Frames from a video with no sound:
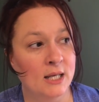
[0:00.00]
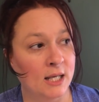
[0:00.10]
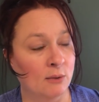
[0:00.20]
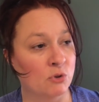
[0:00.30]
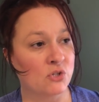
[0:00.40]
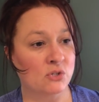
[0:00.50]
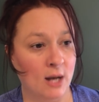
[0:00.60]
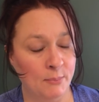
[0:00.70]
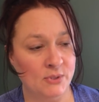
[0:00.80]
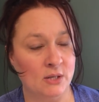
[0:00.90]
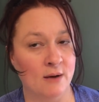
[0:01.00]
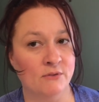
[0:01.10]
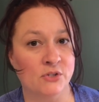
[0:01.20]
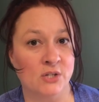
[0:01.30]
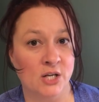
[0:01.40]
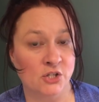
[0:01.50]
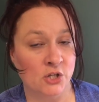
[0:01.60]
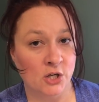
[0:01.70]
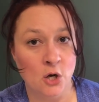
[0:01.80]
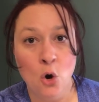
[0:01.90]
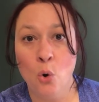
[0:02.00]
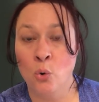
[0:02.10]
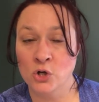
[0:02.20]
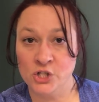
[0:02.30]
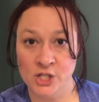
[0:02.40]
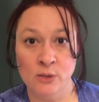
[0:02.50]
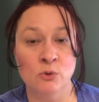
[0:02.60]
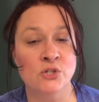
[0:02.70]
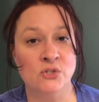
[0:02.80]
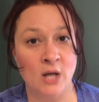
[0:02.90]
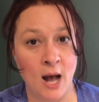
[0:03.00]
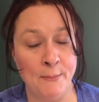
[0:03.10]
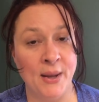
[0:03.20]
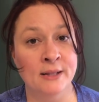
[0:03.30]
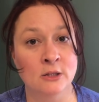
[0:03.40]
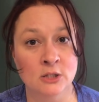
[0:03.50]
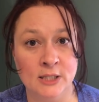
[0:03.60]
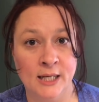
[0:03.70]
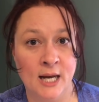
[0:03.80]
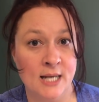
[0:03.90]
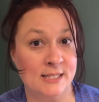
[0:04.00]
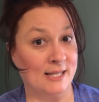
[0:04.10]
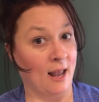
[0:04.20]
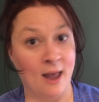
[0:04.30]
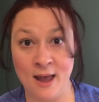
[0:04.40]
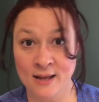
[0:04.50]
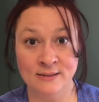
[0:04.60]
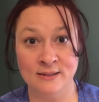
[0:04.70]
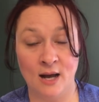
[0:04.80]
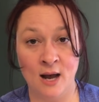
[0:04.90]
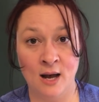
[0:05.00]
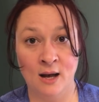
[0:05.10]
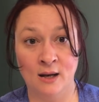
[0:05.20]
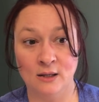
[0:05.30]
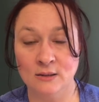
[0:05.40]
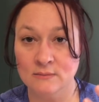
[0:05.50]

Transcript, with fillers: He will stop his conversation or she will stop and look at us and uh,